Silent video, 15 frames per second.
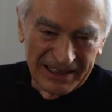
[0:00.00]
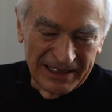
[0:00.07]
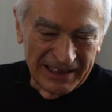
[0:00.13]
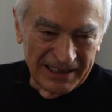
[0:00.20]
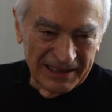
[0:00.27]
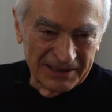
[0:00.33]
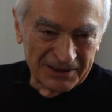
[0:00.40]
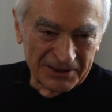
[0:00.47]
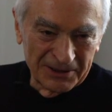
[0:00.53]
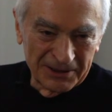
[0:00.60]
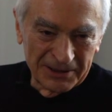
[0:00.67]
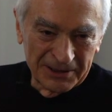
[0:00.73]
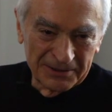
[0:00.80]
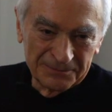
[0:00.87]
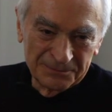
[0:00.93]

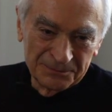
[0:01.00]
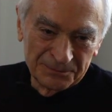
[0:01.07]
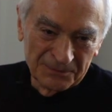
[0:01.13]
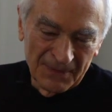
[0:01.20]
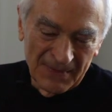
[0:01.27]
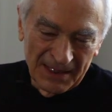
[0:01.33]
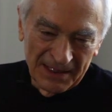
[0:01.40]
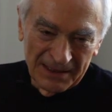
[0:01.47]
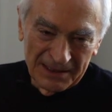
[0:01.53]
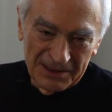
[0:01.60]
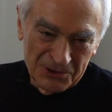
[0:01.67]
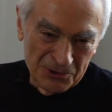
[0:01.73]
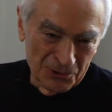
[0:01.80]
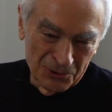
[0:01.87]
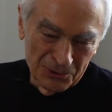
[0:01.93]
And
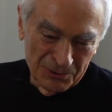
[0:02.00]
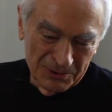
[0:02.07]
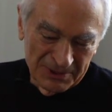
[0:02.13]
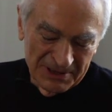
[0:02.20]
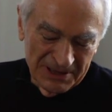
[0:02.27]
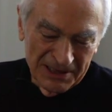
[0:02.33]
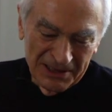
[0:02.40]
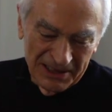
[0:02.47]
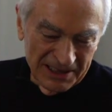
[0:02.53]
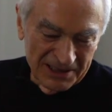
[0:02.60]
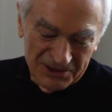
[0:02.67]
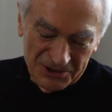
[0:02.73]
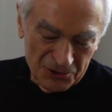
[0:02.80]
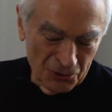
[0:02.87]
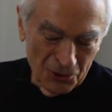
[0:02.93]
so,
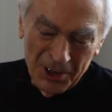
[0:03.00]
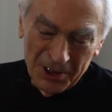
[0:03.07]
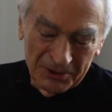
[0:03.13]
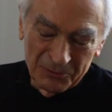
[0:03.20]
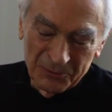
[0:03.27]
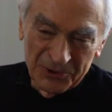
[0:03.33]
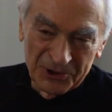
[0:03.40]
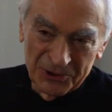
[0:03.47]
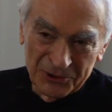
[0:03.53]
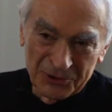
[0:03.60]
and so on,